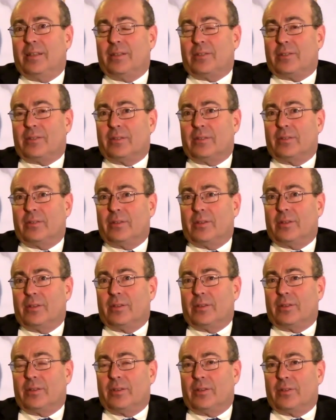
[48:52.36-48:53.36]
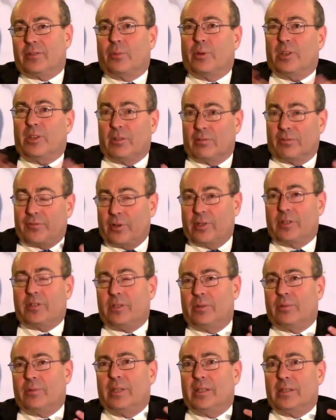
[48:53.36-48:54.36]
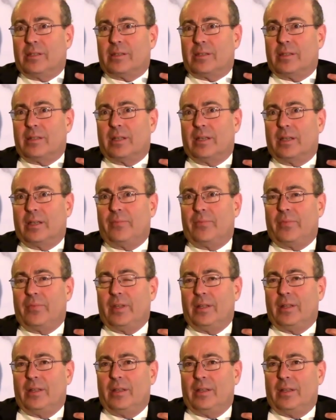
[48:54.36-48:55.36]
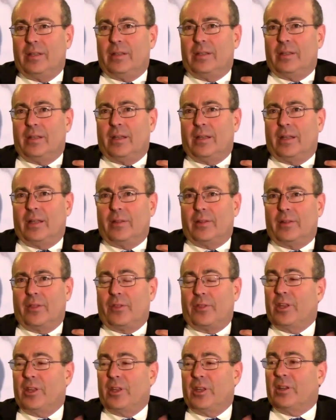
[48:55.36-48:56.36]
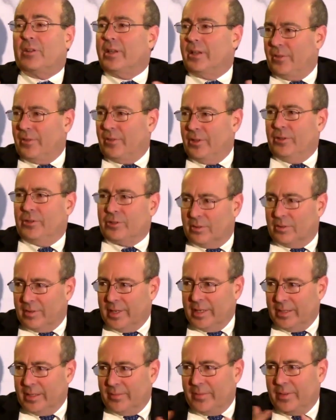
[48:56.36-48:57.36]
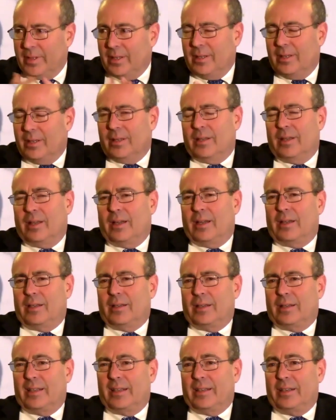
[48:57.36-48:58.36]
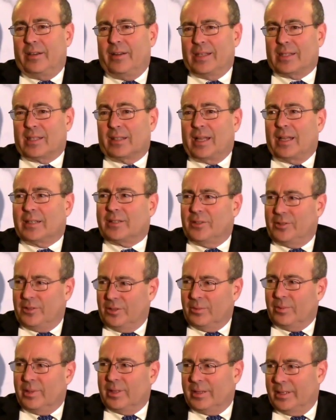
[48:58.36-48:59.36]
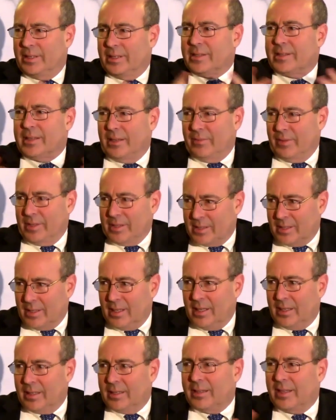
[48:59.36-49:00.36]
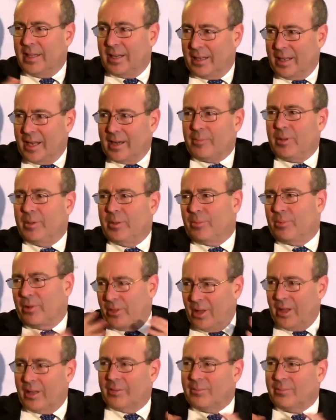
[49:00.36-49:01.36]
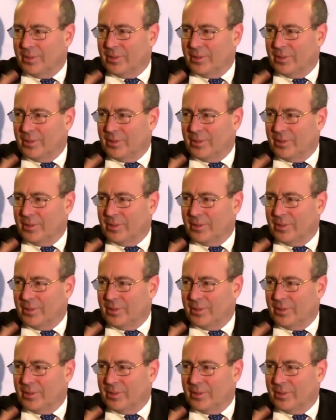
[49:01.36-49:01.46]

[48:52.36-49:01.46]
So what you're referring to is the theory of the neutral rate. You know, has a lot to do with the savings glut that a lot of people thought